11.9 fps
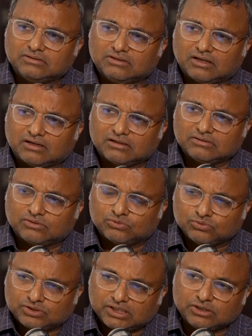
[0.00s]
the
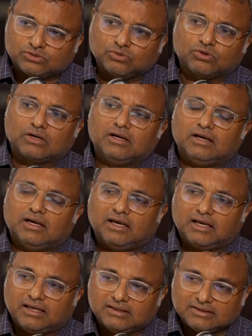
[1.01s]
route he took.
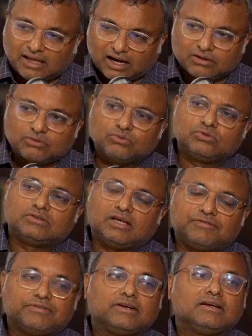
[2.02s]
In that route,
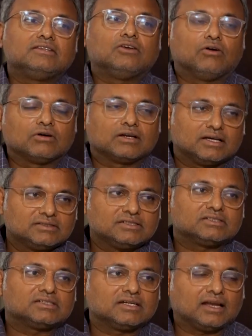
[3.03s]
definitely the
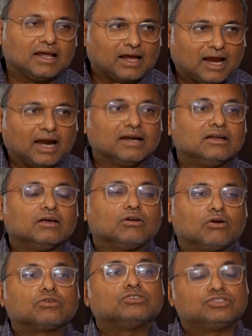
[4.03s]
organization had a
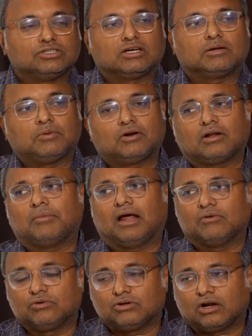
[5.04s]
lot to cheer about. I mean,
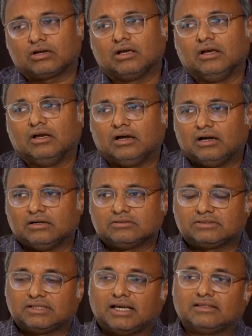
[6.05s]
I would not
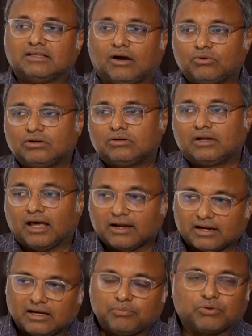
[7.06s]
say that I wouldn't
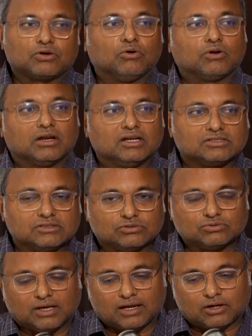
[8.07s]
directly put a correlation
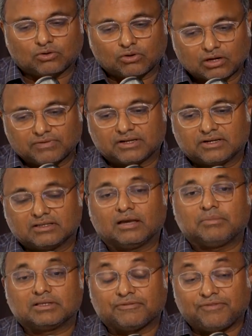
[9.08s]
to electoral victory
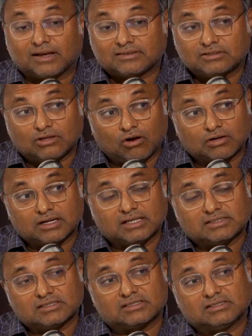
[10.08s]
there, but the fact that the
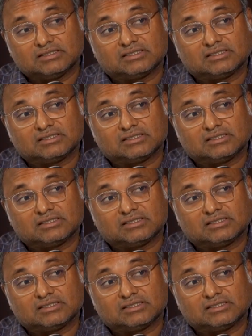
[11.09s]
organization